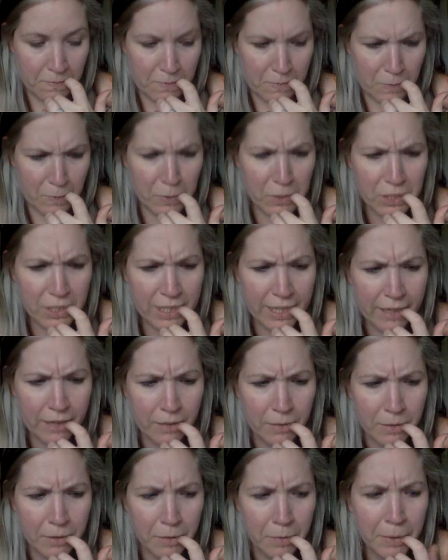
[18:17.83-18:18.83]
which is
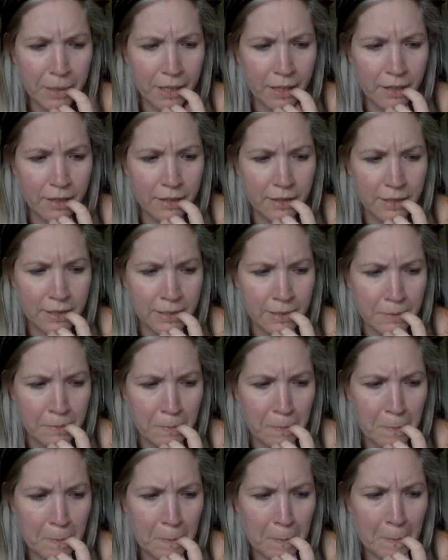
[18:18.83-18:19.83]
terrible because
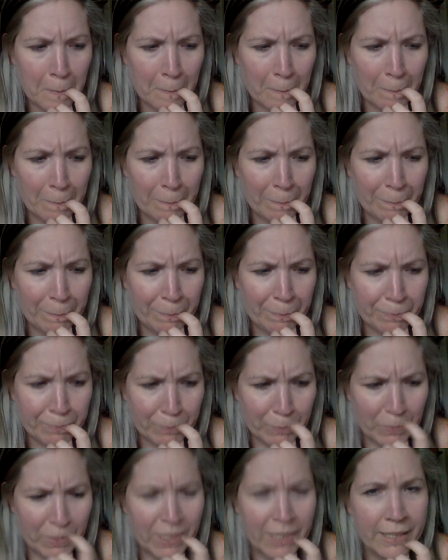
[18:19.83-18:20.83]

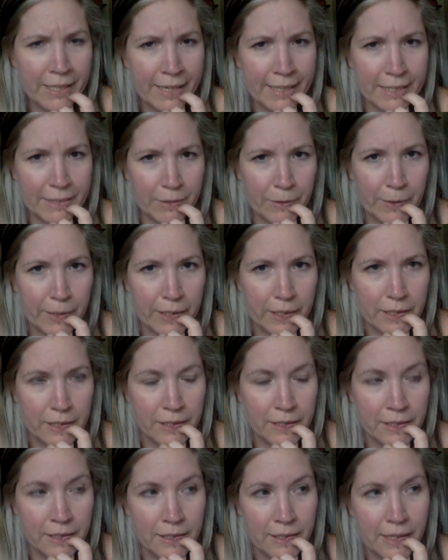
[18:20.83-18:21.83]
within the next few
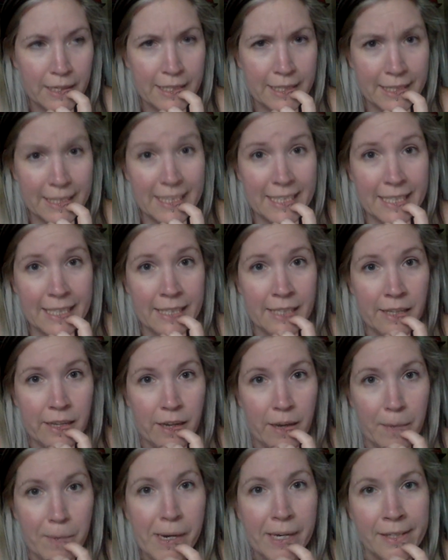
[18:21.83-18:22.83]
years, at 16, I
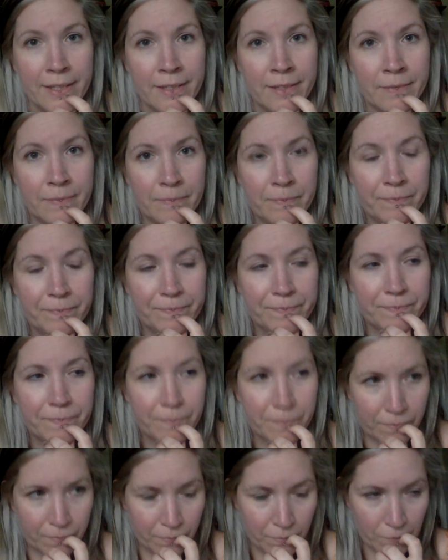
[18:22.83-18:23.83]
got pregnant.
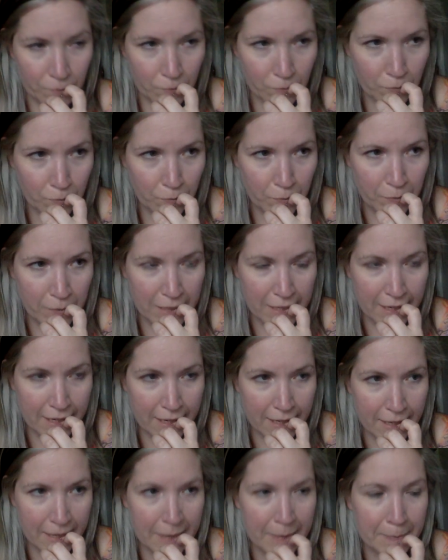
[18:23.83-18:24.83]

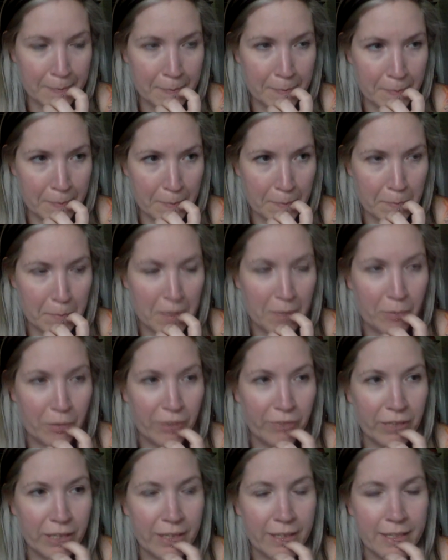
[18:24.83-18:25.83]
My
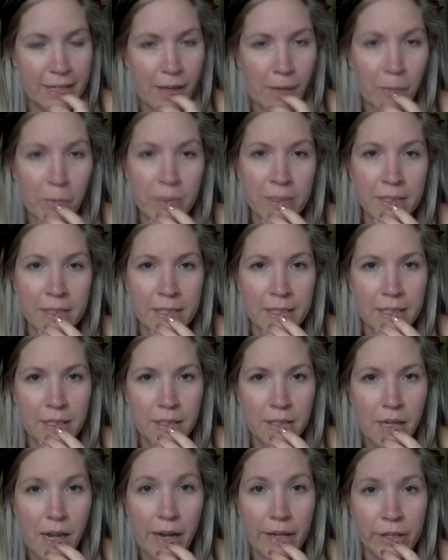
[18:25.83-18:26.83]
boyfriend at the time was
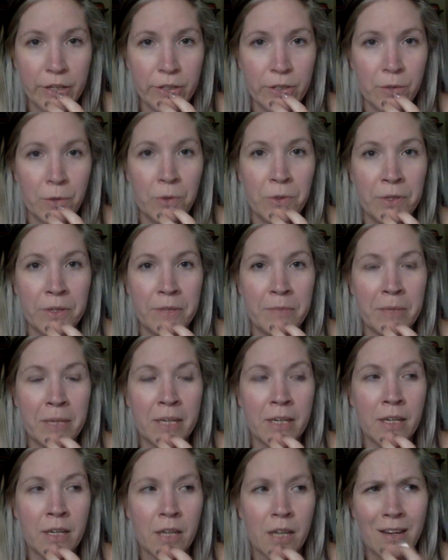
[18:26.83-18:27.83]
9 years older than
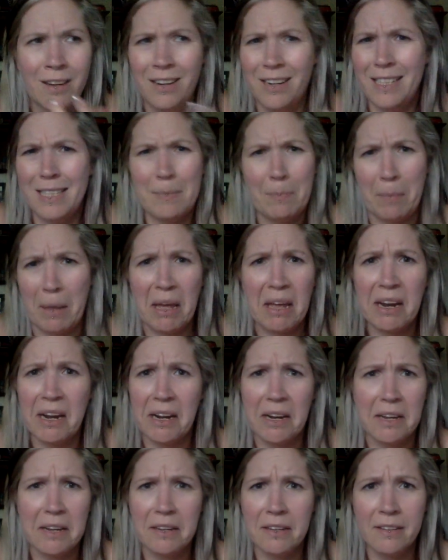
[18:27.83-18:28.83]
me. Bad
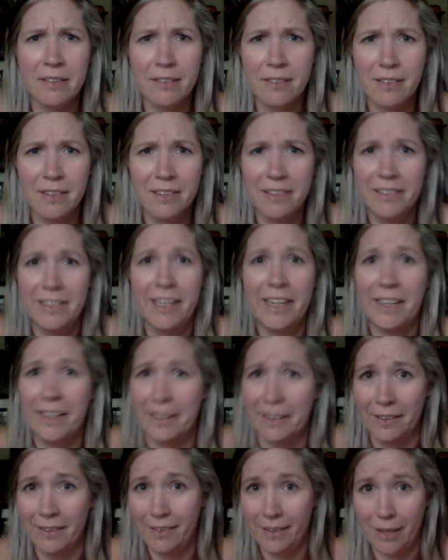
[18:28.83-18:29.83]
idea.
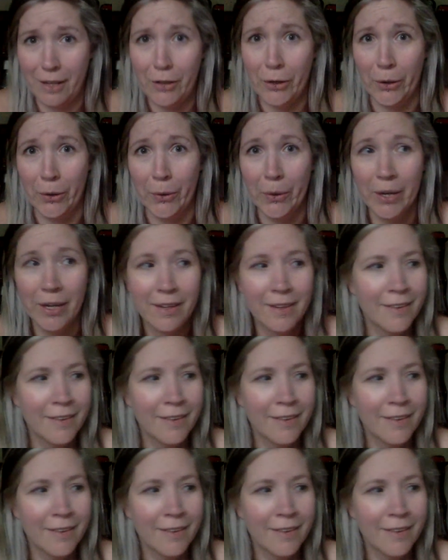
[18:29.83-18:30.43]
Like, hello.